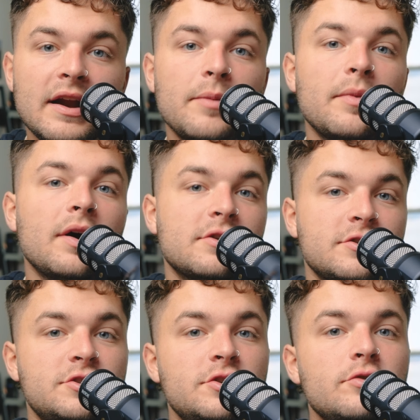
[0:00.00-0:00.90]
it up on a
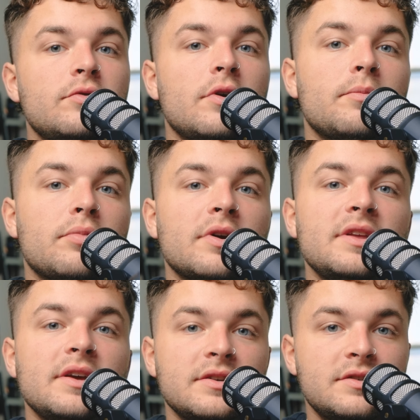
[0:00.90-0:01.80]
shoot
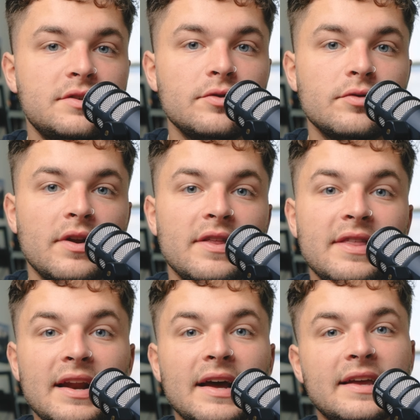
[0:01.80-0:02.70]
pretty soon.
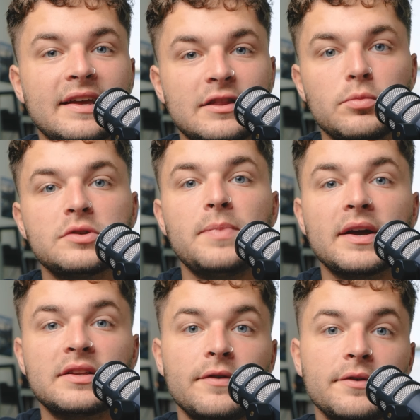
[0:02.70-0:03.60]
Then I can get the
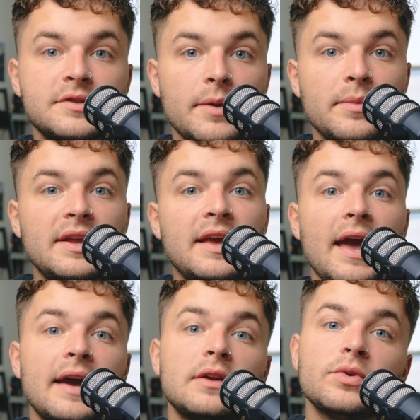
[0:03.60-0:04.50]
perspective of somebody
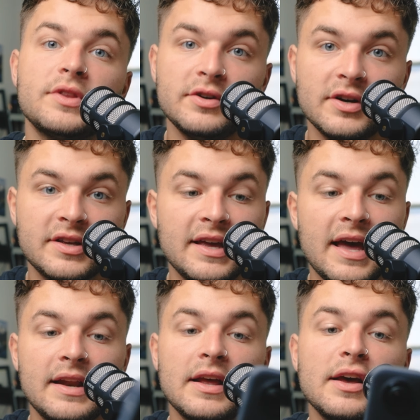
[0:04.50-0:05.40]
and what they're looking
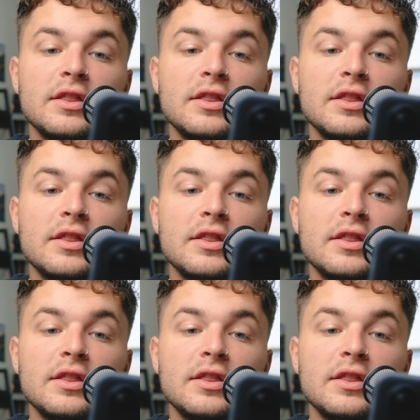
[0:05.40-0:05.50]
at.